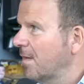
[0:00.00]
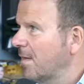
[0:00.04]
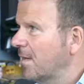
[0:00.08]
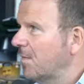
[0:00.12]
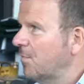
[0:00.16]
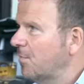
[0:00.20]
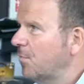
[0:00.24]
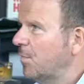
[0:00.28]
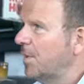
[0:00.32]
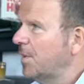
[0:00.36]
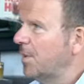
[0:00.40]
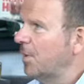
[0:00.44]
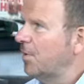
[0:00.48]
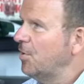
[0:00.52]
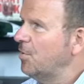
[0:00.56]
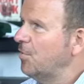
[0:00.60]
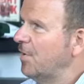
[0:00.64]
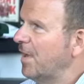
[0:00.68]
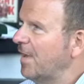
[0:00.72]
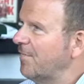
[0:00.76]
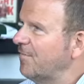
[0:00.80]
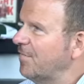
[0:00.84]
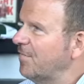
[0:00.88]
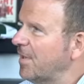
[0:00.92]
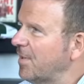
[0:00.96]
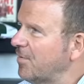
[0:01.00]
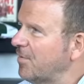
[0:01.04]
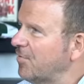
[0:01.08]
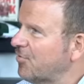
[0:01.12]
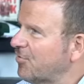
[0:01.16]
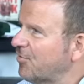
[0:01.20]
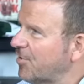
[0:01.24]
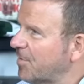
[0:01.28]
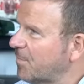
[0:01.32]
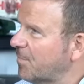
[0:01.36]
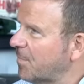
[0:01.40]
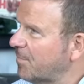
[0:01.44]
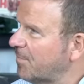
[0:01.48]
We know you have
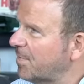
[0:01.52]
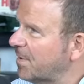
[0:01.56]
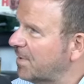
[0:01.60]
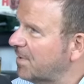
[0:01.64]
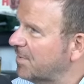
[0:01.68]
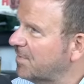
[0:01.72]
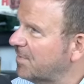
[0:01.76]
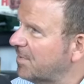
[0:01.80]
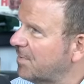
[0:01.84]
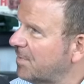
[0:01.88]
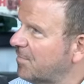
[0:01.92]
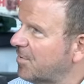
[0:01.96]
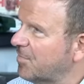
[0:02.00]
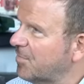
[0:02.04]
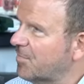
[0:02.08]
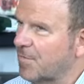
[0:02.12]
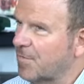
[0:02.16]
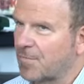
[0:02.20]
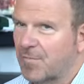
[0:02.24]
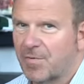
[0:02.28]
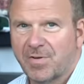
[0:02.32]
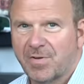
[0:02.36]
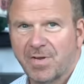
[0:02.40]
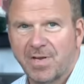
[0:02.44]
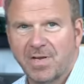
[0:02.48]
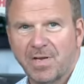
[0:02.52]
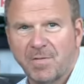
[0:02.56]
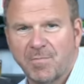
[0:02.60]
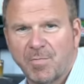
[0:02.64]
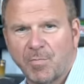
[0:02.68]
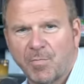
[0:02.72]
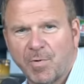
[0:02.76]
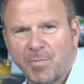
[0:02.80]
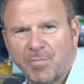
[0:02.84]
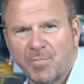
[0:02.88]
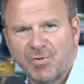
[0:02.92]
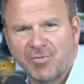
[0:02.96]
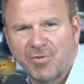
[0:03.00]
leadership ability, Mr. Fertitta,
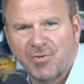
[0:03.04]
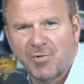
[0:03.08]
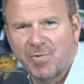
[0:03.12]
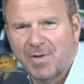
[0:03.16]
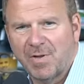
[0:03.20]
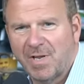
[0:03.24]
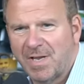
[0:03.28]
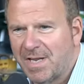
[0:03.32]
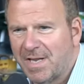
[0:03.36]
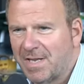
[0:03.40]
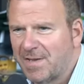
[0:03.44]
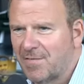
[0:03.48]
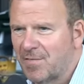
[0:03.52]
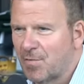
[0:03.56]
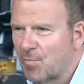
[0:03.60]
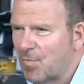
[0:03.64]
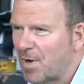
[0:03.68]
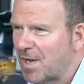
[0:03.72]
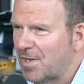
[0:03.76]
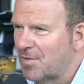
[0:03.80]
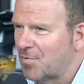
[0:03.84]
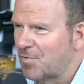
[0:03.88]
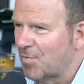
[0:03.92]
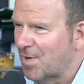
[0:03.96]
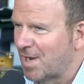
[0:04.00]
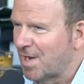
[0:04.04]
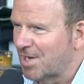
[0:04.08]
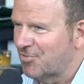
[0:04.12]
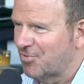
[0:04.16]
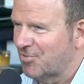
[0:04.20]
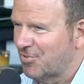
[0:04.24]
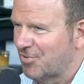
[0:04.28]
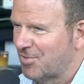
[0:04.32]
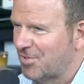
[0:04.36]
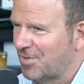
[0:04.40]
but we wish you would lead in the right direction.